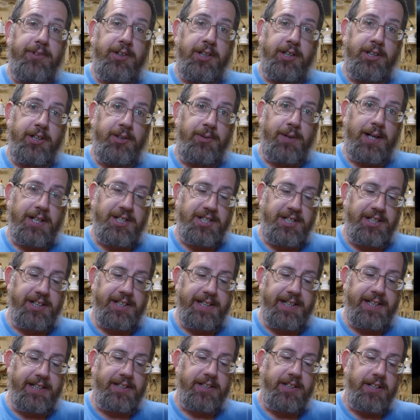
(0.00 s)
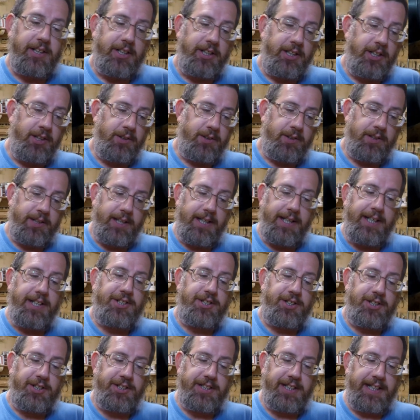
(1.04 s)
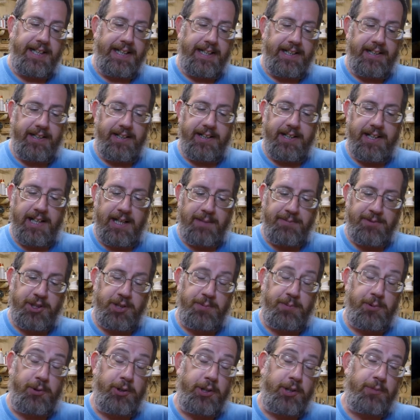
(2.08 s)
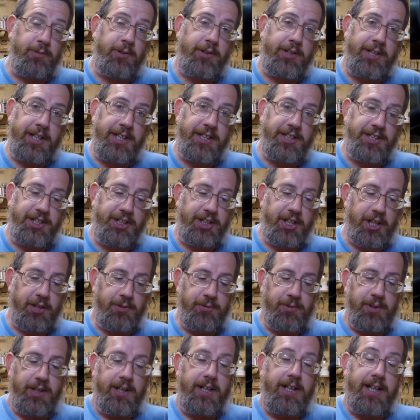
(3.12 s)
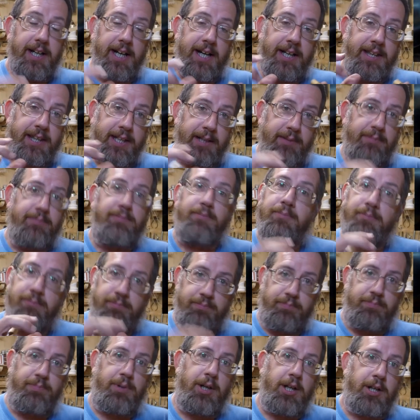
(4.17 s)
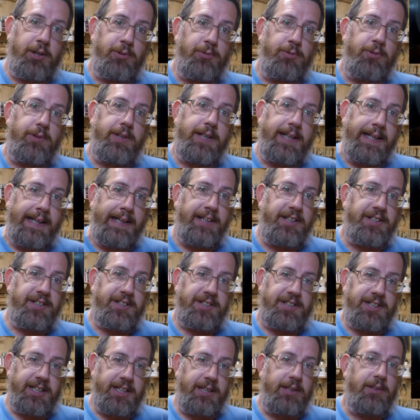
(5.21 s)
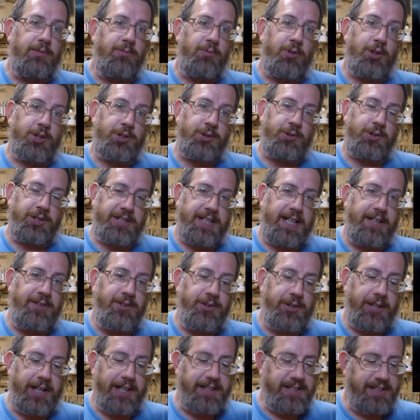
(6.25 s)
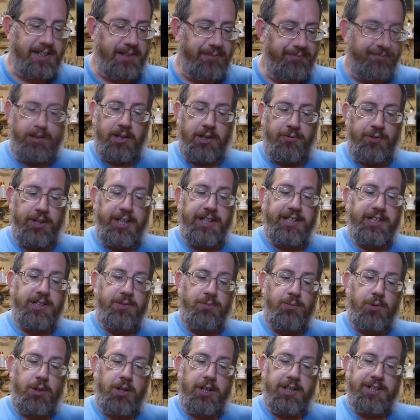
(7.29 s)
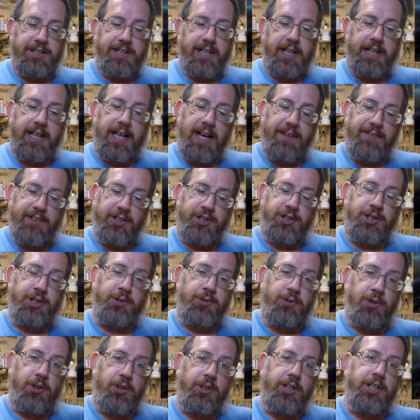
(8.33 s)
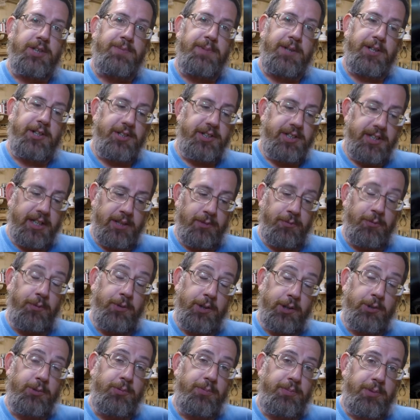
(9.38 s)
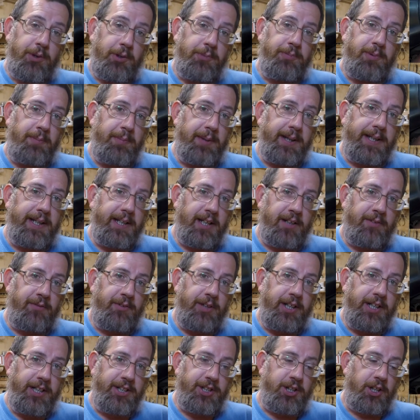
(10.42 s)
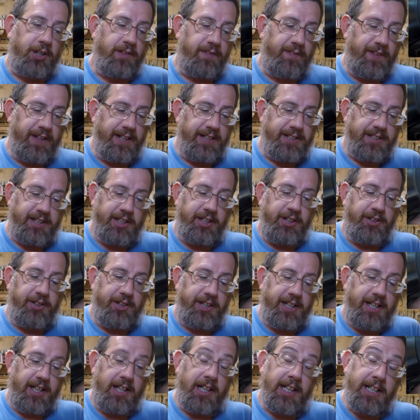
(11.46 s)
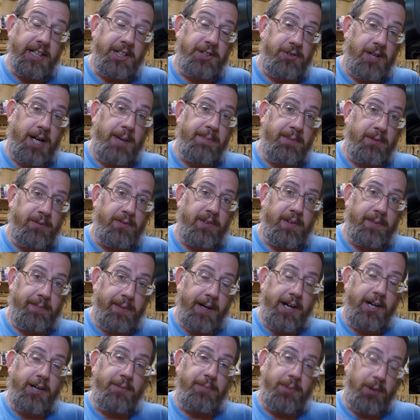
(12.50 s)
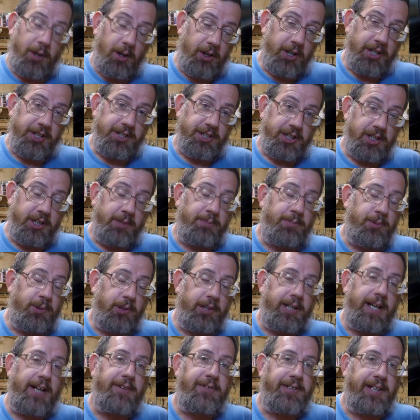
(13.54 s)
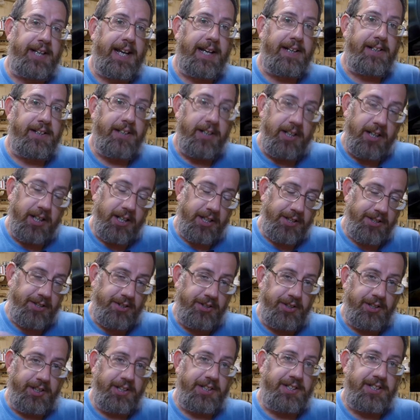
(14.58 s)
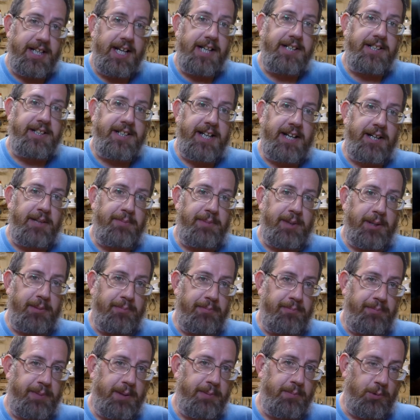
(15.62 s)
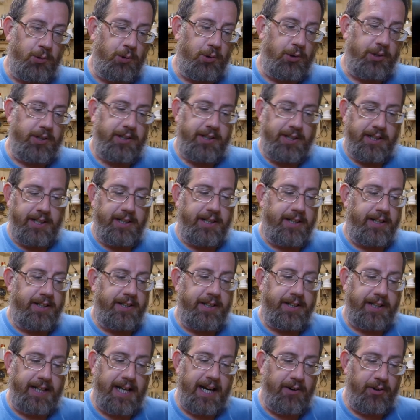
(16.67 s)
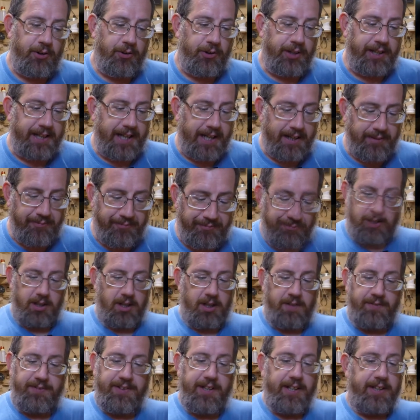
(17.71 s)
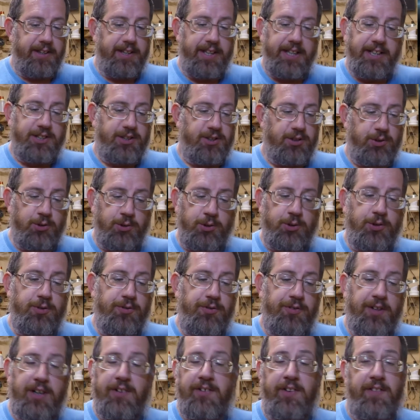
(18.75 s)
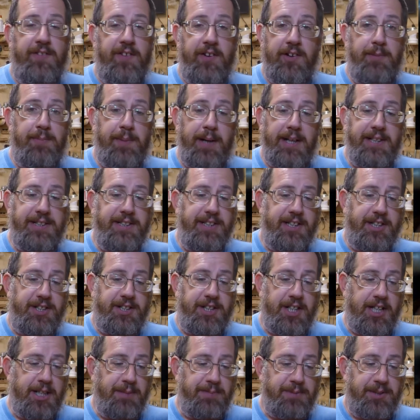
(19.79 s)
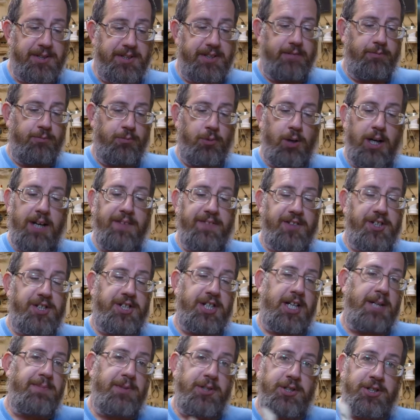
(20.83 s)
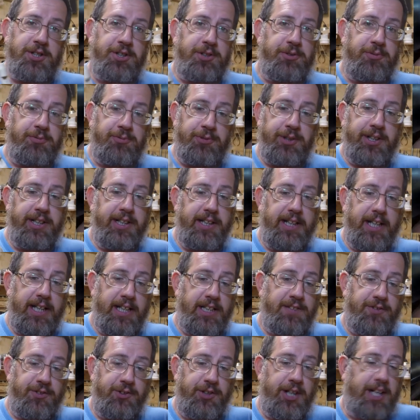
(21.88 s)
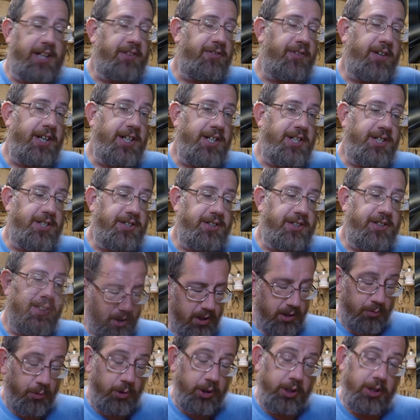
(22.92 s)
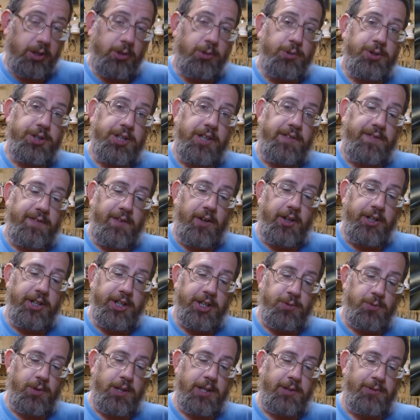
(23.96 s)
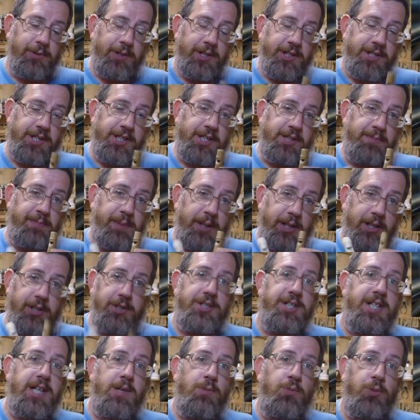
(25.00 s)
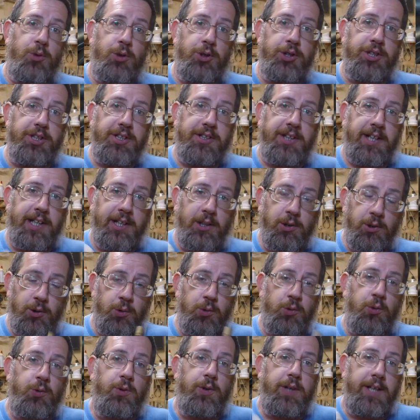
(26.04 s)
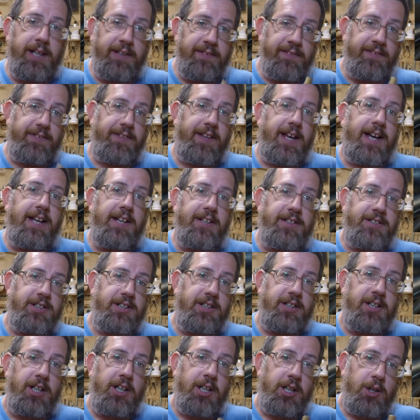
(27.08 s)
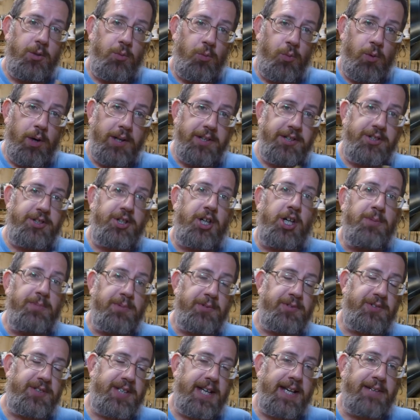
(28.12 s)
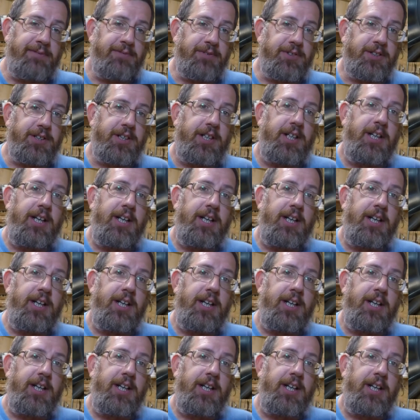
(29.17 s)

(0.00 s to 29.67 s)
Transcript: than you actually need. You can then insert it in up to the point of where it needs to go and then blow in to see what sort of sound you're getting. The reason why I say have it too long is because it will probably be a really tight fit, and you can then at least grab it with a pair of pliers and pull it out again so that you can sand it down a bit more and then carry on again. I've done these all very, very basic shapes. Whatever shape you do really is for decoration. What you'll also find as well is that because they're wood, they all give that one type of sound,